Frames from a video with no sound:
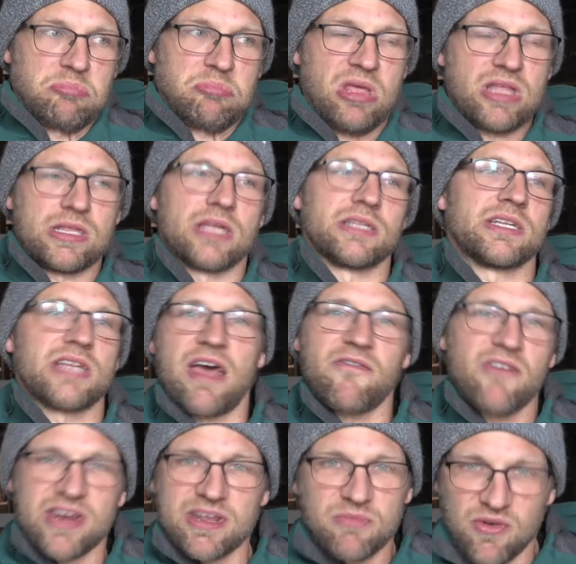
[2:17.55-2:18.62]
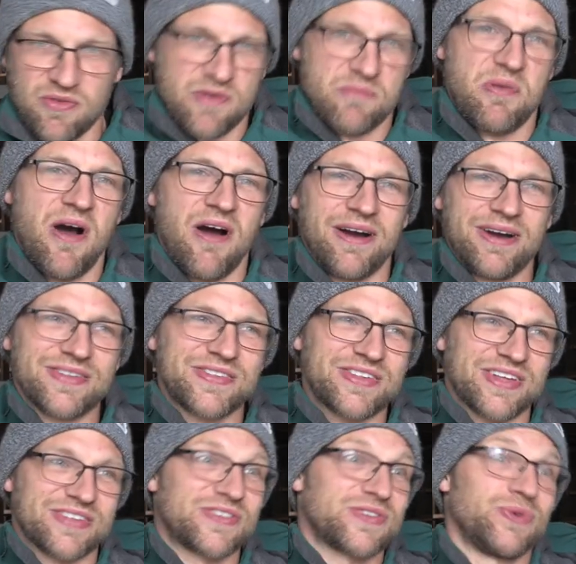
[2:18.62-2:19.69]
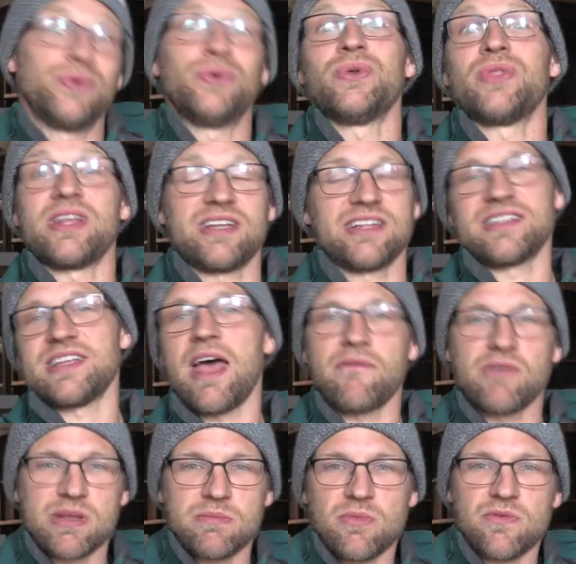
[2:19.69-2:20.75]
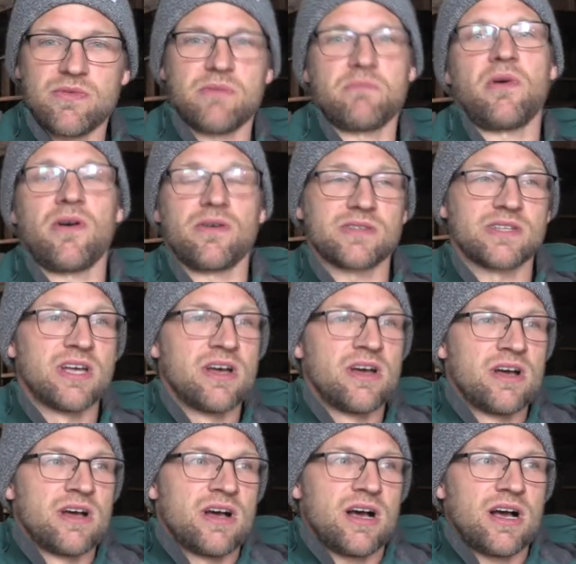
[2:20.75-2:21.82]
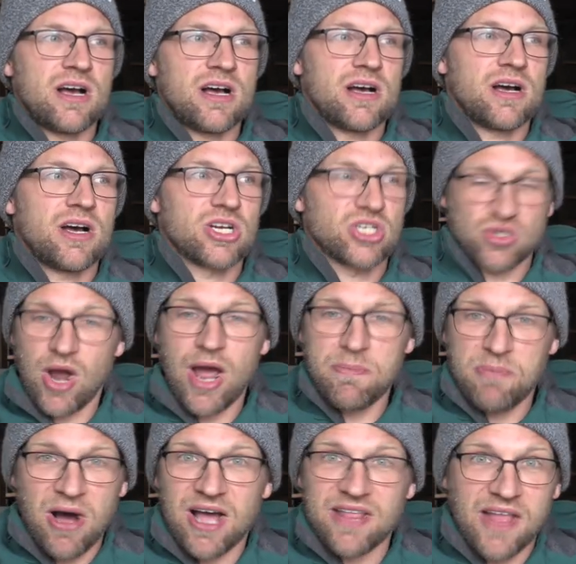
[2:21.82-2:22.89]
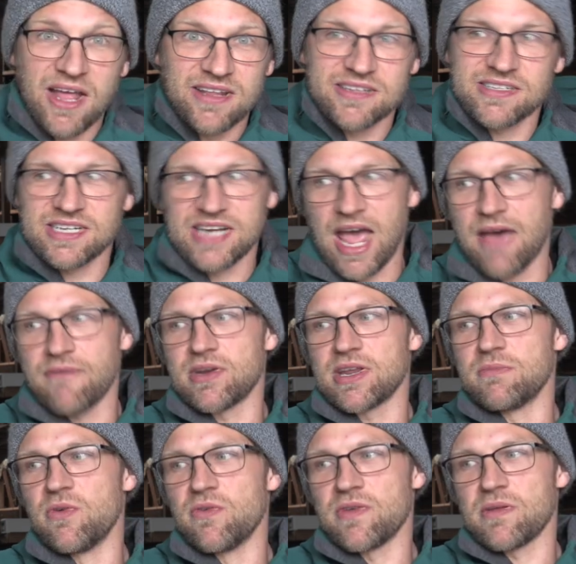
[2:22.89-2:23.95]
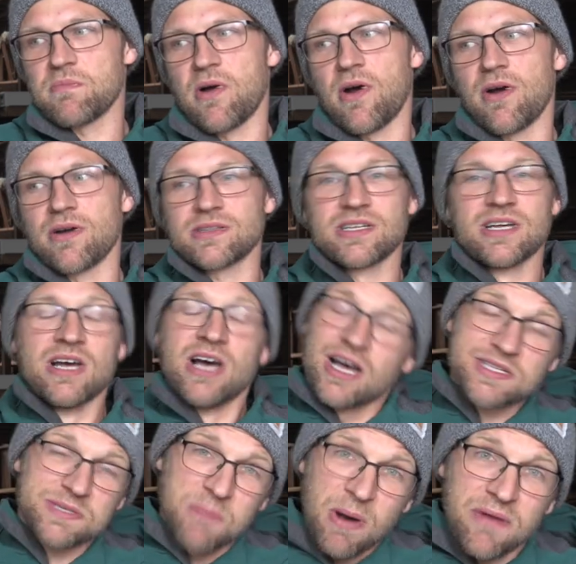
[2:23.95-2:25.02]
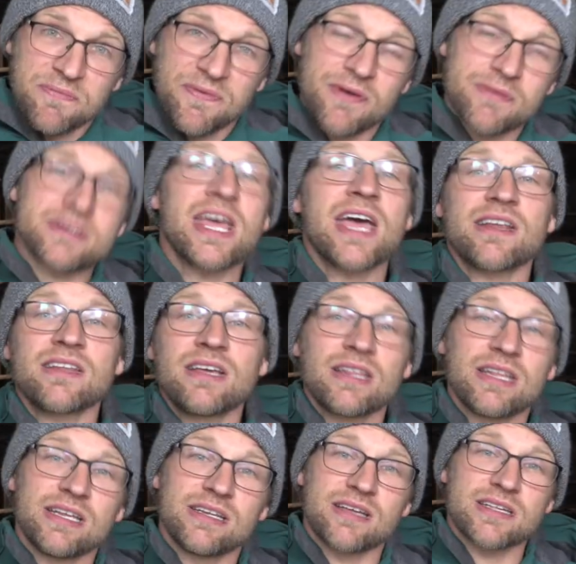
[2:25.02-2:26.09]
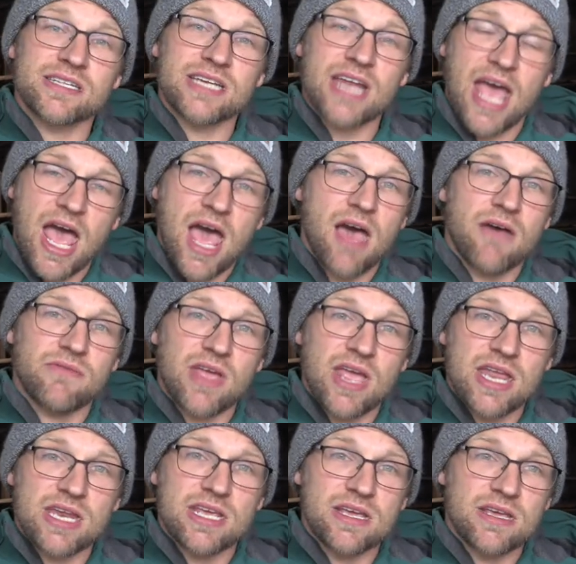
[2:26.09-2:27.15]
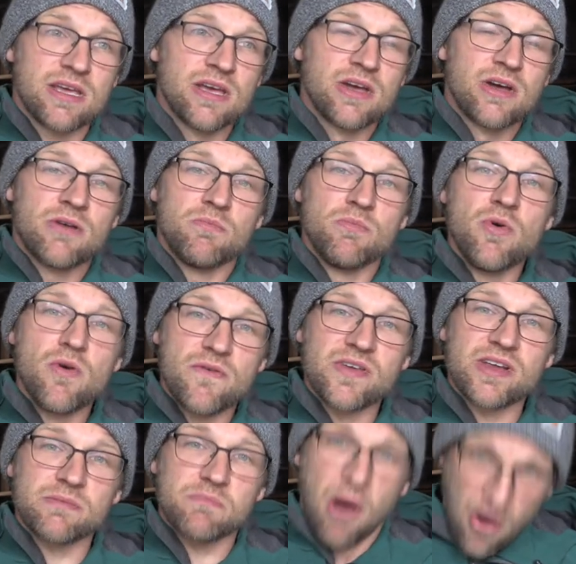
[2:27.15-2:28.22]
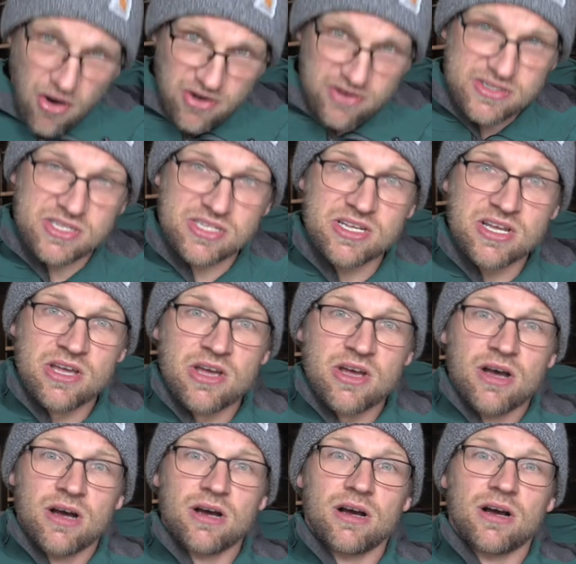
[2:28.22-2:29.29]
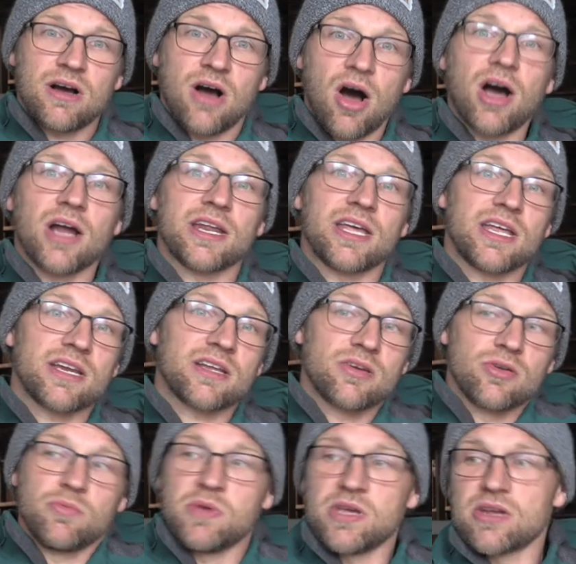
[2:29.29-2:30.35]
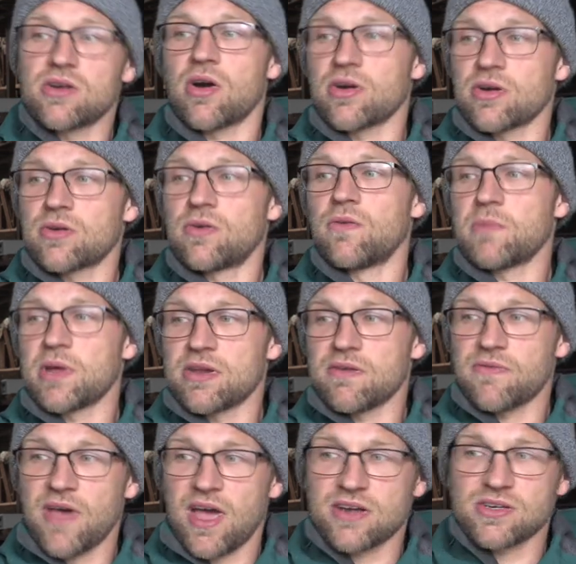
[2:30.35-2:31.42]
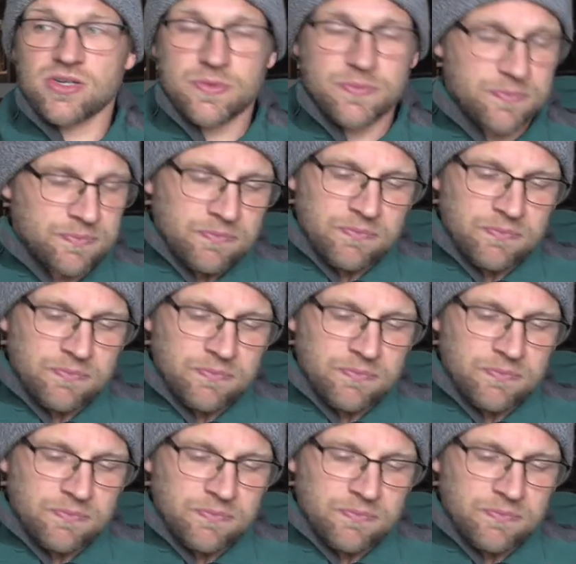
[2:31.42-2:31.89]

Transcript: that doesn't have any moving parts, a stool that doesn't have any moving parts, a tripod that doesn't have any moving parts. A smartphone technically doesn't have any moving parts uh, on it, could be an article of manufacture.